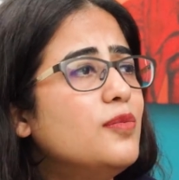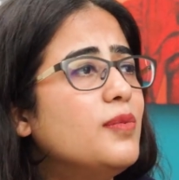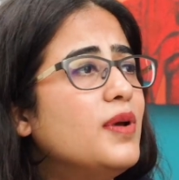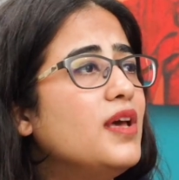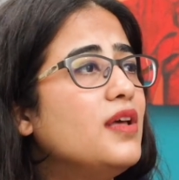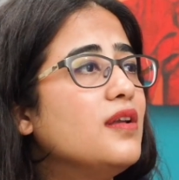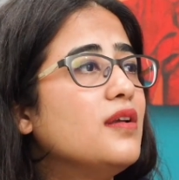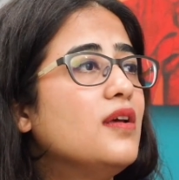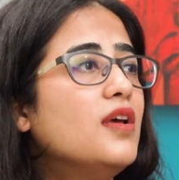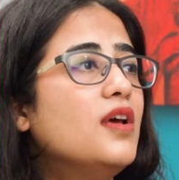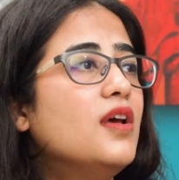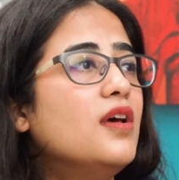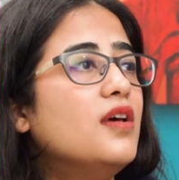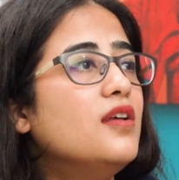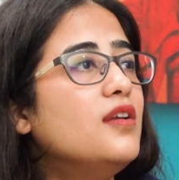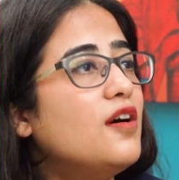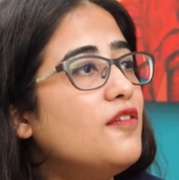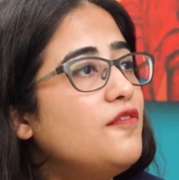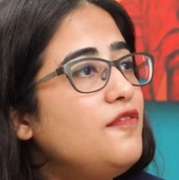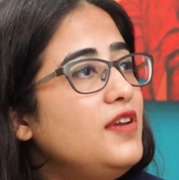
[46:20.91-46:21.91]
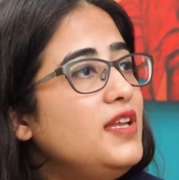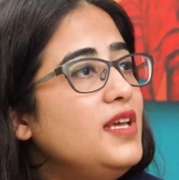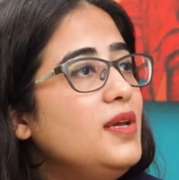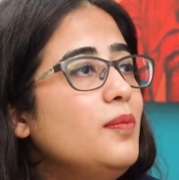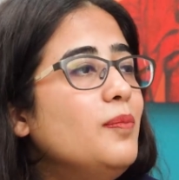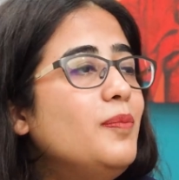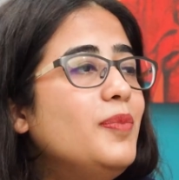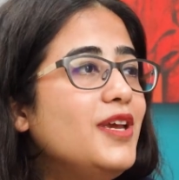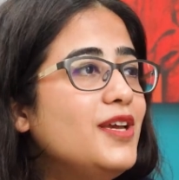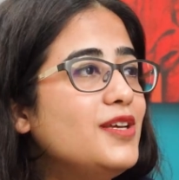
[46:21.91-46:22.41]
where roughly
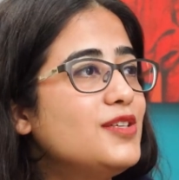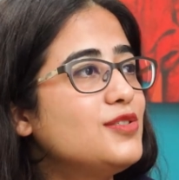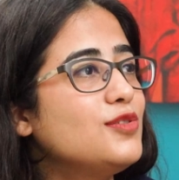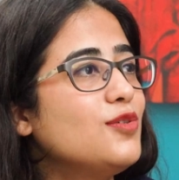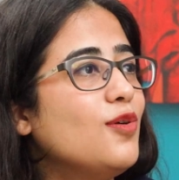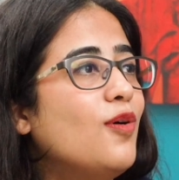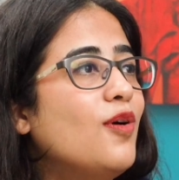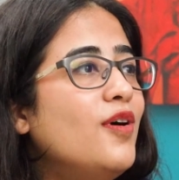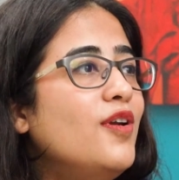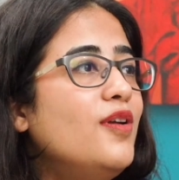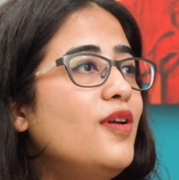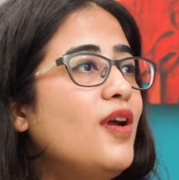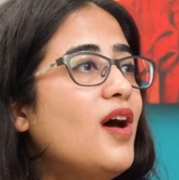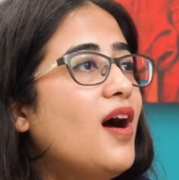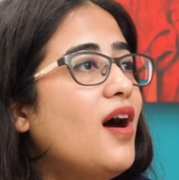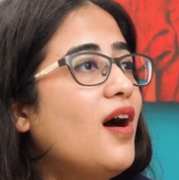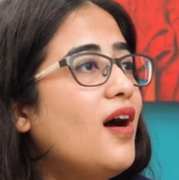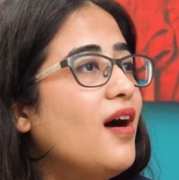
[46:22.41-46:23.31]
based on